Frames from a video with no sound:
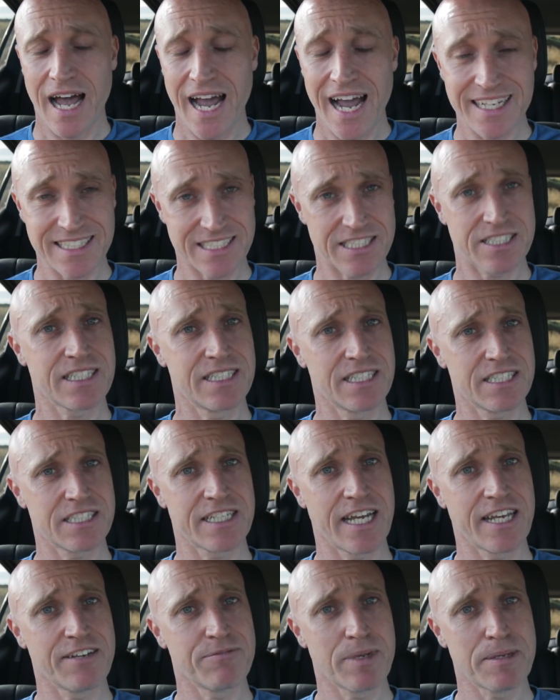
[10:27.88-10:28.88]
and it's going to
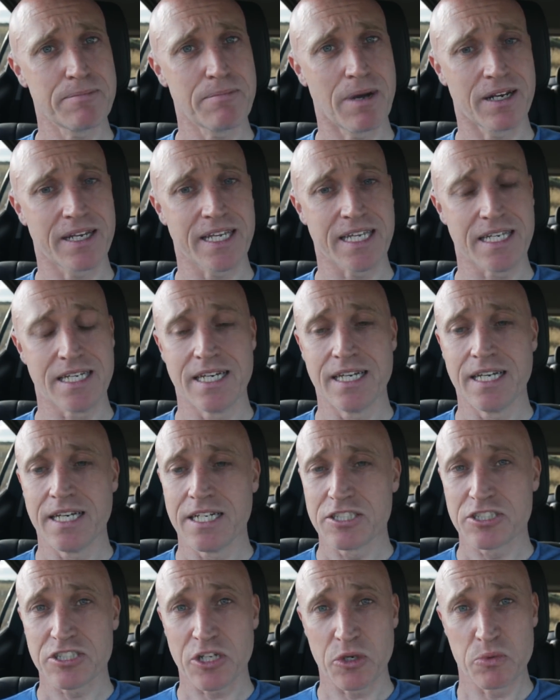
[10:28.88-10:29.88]
save me money.
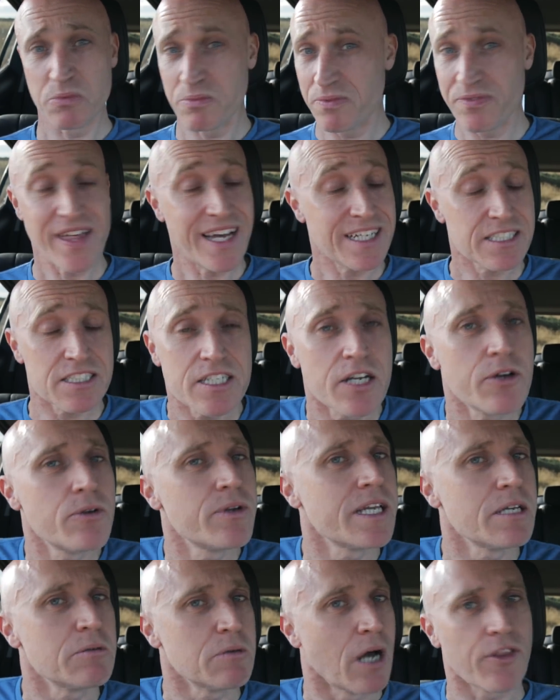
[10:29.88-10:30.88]
So that's the
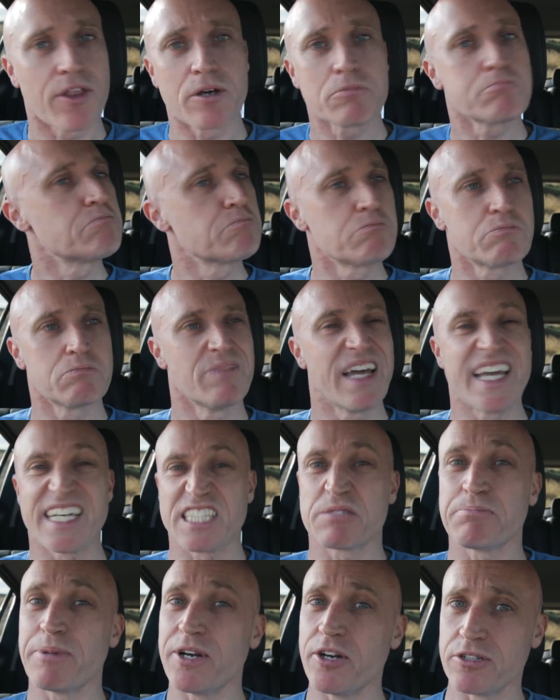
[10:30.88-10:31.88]
only other
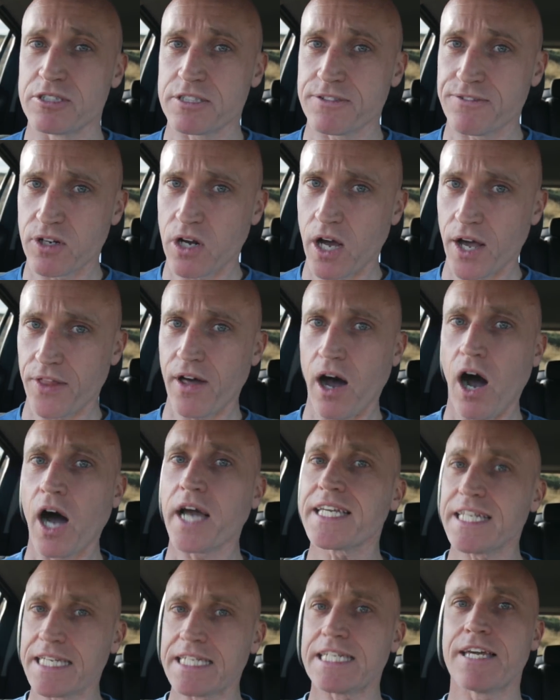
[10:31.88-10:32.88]
experience, if you like, that I
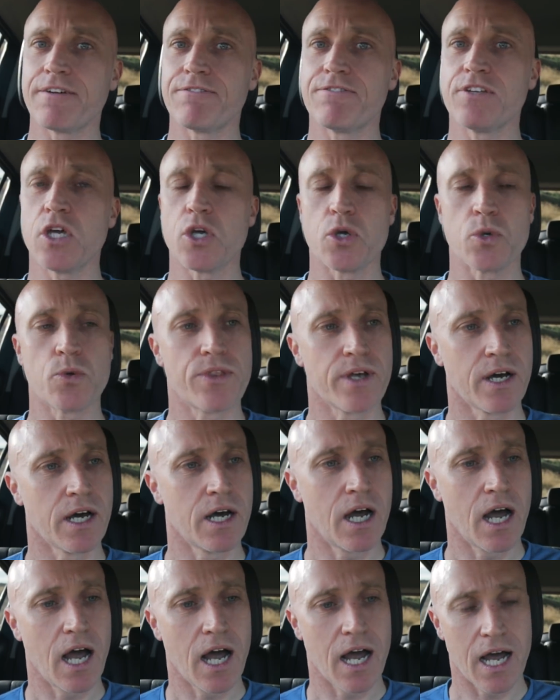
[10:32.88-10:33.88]
can give you
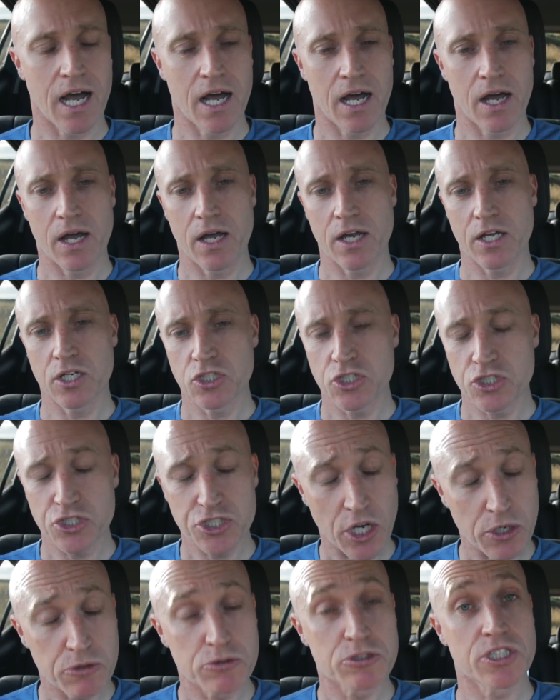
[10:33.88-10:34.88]
that
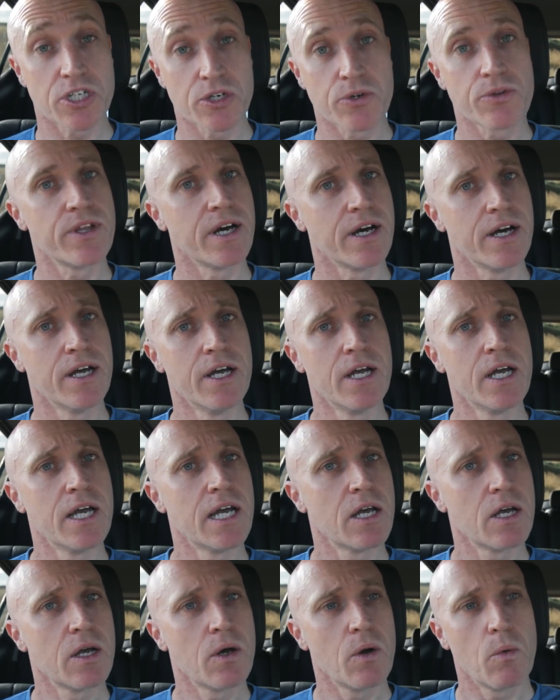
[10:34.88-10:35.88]
shows you that
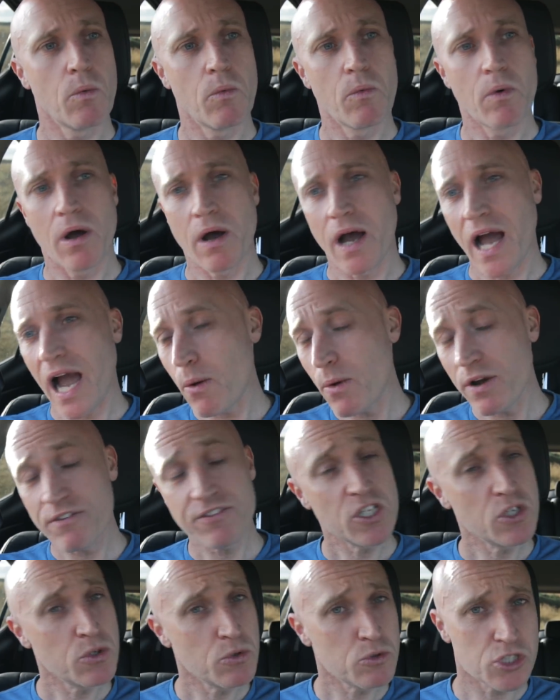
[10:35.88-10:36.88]
however
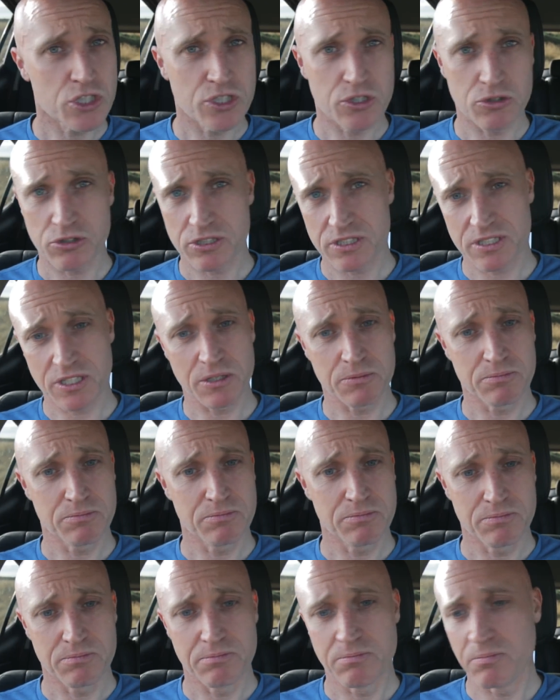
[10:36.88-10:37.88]
you choose to
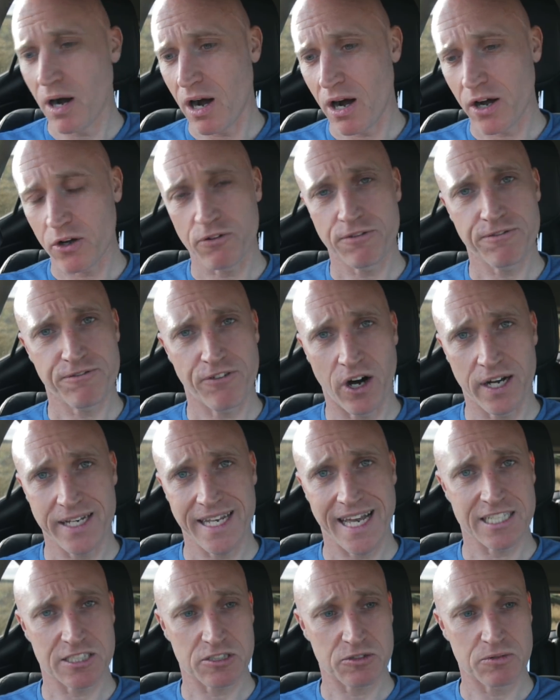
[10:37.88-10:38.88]
buy or
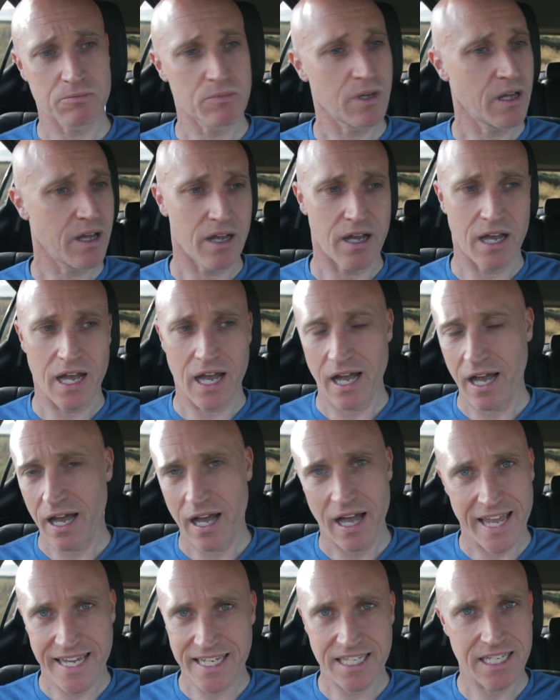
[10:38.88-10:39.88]
finance a